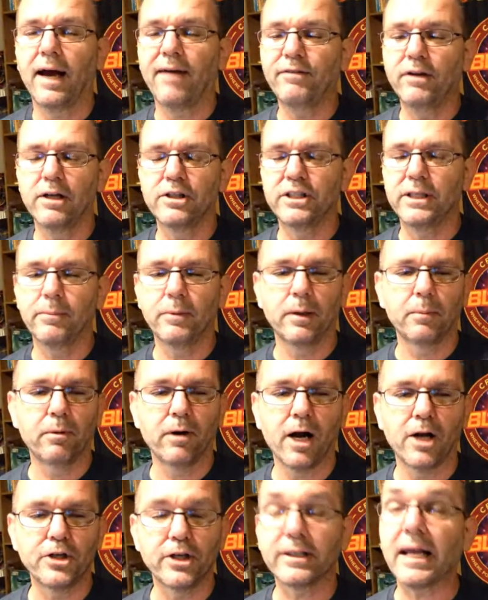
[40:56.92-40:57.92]
done similar
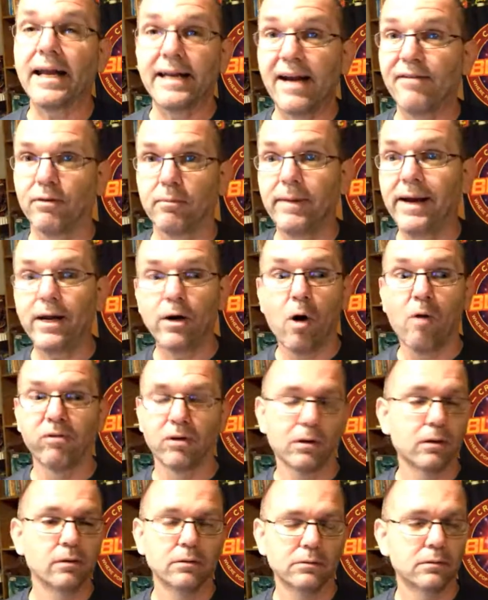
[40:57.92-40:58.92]
projects. I never made
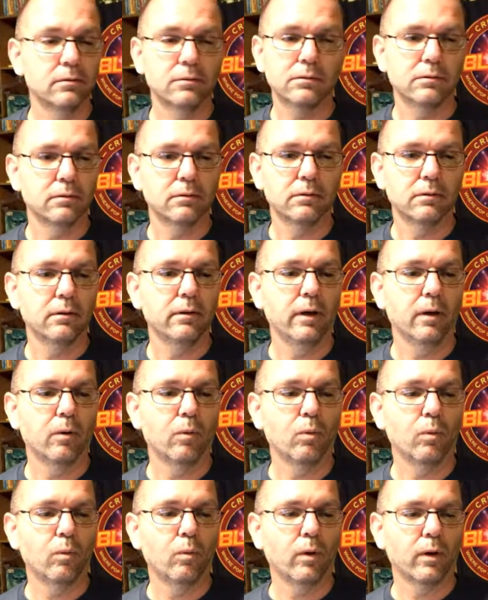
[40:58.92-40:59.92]
over,
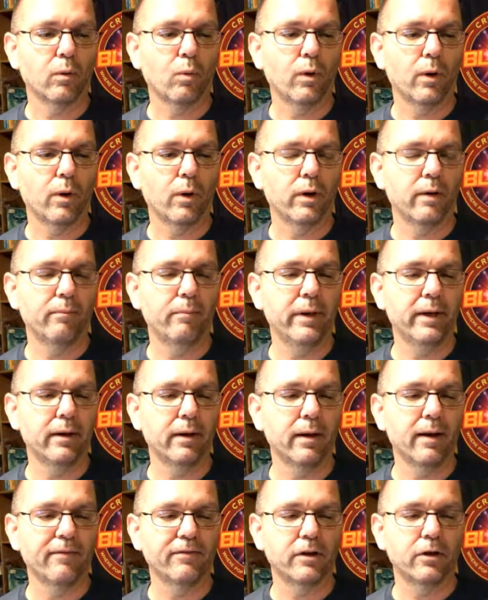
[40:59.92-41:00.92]
what would have been
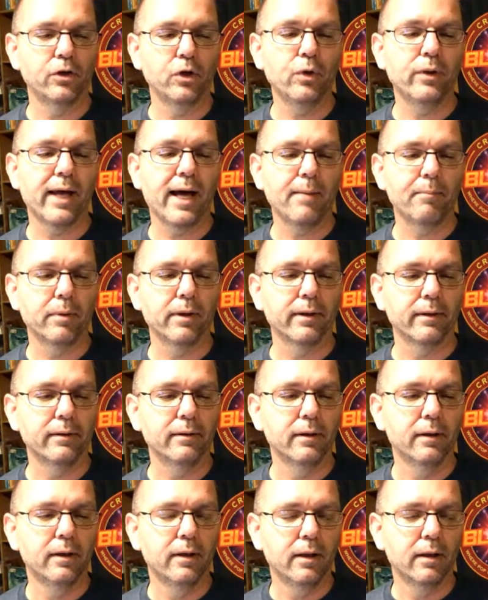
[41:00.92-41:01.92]
enough to do that, but
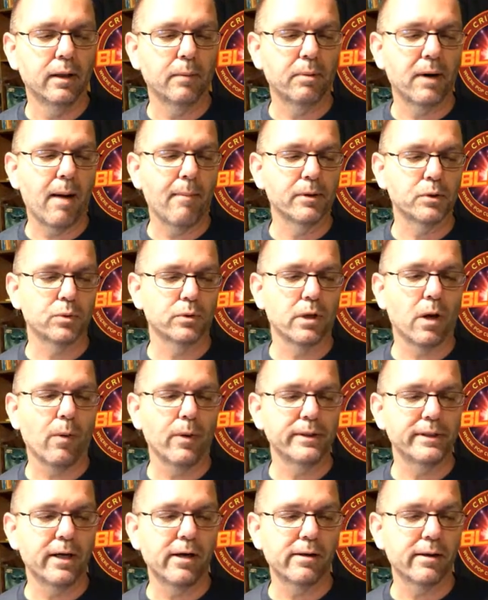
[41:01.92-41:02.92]
the promise was
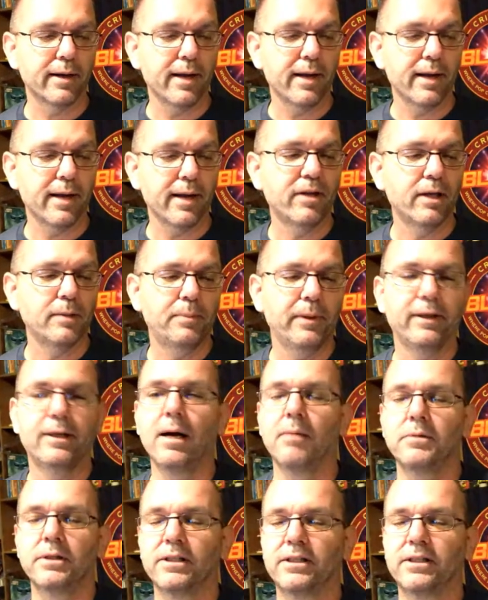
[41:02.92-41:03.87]
always there that, hey, if this becomes a